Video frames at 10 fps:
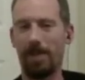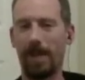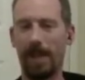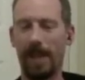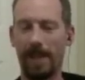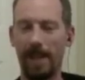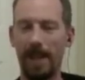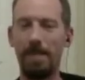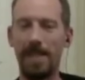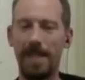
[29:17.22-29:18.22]
they had
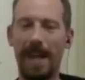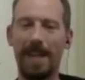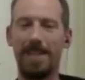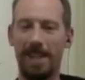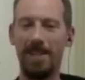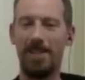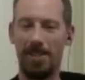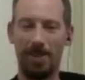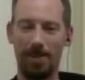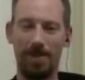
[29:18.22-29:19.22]
limited
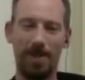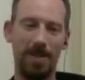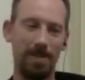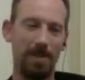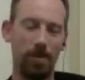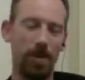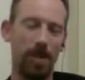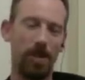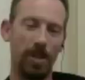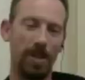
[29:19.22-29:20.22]
access to some
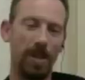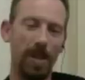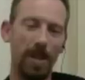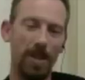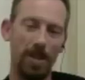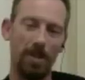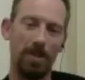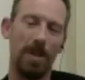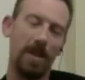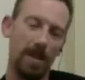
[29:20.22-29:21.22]
nutrition.
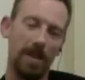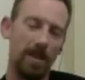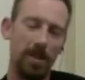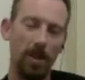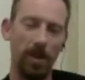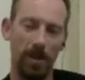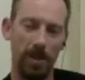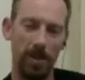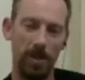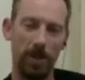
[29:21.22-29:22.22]
So did you look at
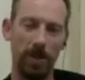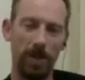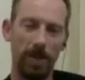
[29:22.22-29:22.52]
this at all?